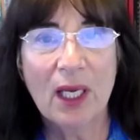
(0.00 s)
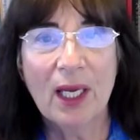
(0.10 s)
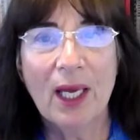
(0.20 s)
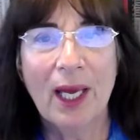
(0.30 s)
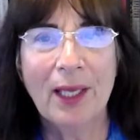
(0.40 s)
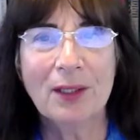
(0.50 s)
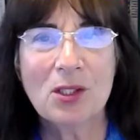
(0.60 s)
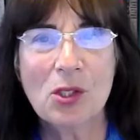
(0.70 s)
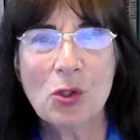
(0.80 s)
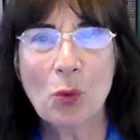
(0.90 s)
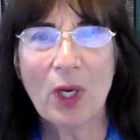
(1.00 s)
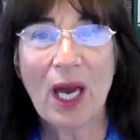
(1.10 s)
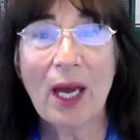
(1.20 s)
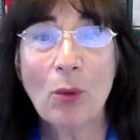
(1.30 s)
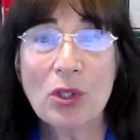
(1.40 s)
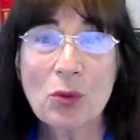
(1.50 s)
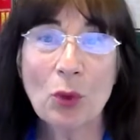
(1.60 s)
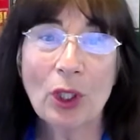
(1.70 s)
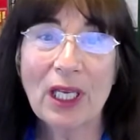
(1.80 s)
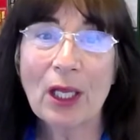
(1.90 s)
and this is when i was
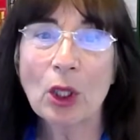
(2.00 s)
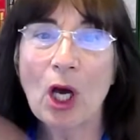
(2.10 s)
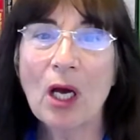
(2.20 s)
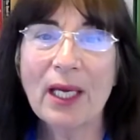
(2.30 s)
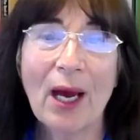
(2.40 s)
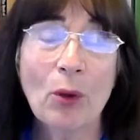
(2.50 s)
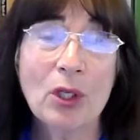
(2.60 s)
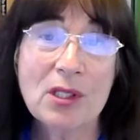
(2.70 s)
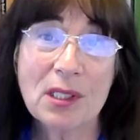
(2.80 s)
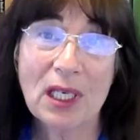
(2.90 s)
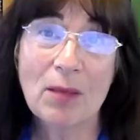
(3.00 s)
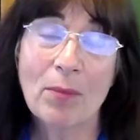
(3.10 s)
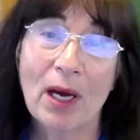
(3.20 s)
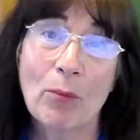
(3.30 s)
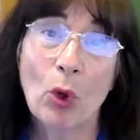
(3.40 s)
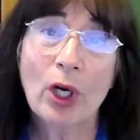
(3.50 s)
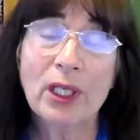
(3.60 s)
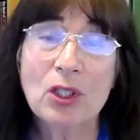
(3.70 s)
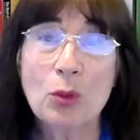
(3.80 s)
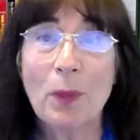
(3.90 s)
working long hours to keep my
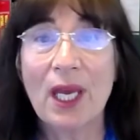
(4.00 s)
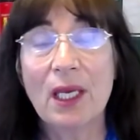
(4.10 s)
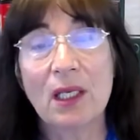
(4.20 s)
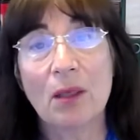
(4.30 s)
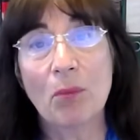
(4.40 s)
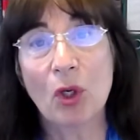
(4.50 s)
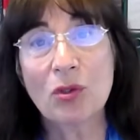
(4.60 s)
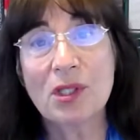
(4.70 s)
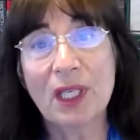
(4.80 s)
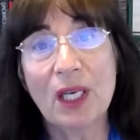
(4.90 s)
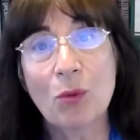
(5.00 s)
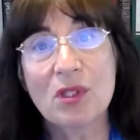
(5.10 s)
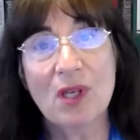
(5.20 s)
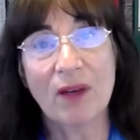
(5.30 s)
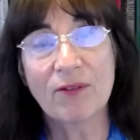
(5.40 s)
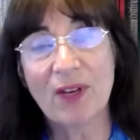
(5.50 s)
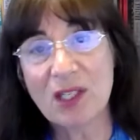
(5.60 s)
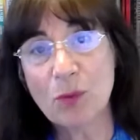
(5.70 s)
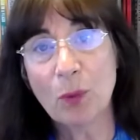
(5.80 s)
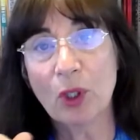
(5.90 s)
mortgage paid and mostly he was on
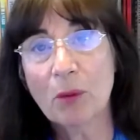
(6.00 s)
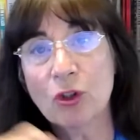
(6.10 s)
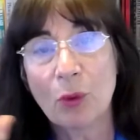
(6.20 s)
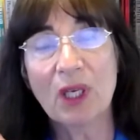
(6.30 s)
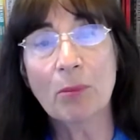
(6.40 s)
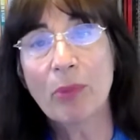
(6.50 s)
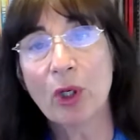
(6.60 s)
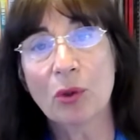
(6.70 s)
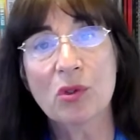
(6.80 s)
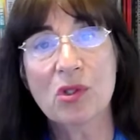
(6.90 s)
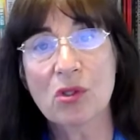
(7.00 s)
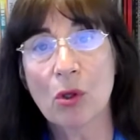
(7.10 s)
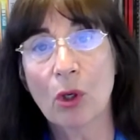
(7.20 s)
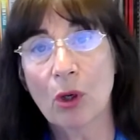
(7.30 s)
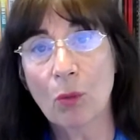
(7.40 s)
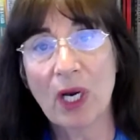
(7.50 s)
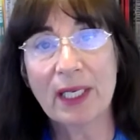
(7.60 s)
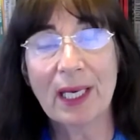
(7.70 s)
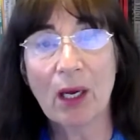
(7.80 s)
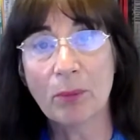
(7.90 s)
facebook doing posts or running
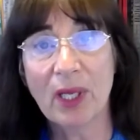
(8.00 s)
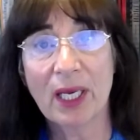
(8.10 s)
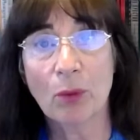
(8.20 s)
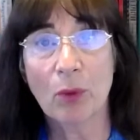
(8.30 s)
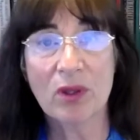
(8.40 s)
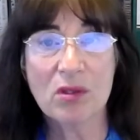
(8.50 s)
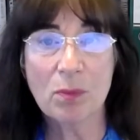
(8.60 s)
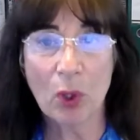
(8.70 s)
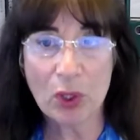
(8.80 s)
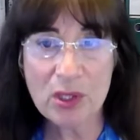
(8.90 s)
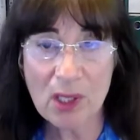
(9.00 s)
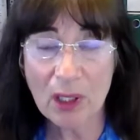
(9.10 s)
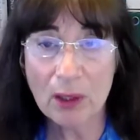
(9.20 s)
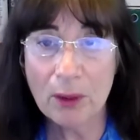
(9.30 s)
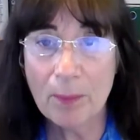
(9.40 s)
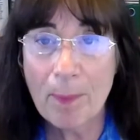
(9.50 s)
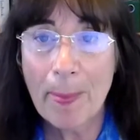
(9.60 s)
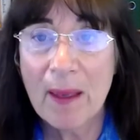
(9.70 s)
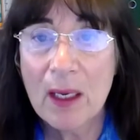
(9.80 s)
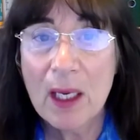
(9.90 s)
out and playing with his motorcycle
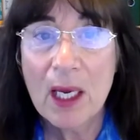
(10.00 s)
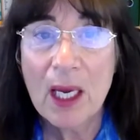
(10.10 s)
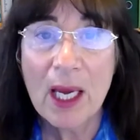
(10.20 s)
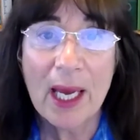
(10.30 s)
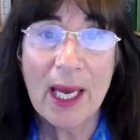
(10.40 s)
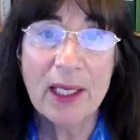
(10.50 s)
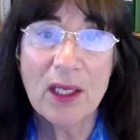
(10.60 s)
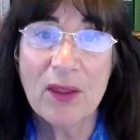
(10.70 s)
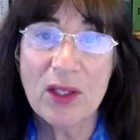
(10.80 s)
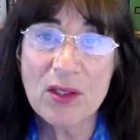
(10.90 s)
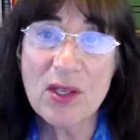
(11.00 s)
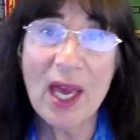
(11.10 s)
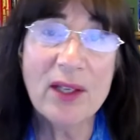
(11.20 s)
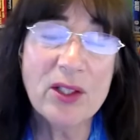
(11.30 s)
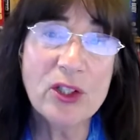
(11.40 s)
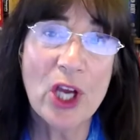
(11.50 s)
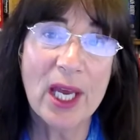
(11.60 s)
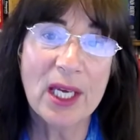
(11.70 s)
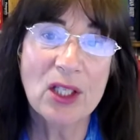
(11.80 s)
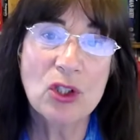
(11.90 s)
and this had to
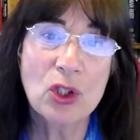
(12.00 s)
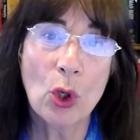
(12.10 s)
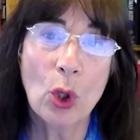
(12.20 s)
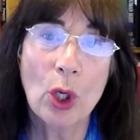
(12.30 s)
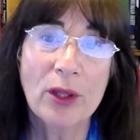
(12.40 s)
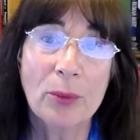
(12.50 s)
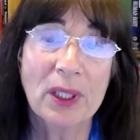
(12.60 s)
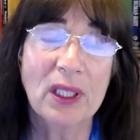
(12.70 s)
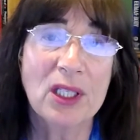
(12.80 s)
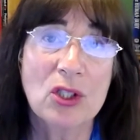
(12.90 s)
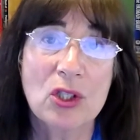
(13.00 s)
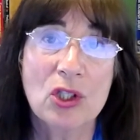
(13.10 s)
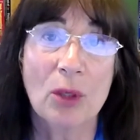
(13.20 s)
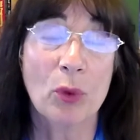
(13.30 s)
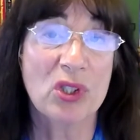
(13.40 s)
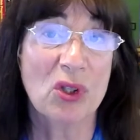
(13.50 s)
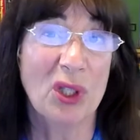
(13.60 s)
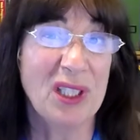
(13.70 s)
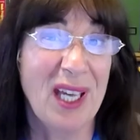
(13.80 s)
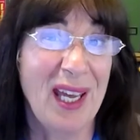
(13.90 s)
change or the relationship was
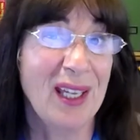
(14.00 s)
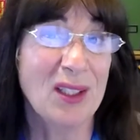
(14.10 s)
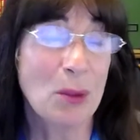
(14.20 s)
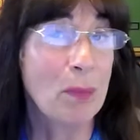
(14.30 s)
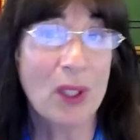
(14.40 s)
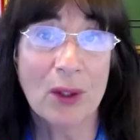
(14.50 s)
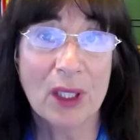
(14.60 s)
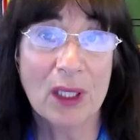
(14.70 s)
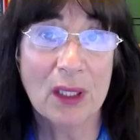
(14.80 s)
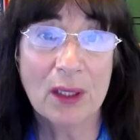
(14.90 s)
going to end period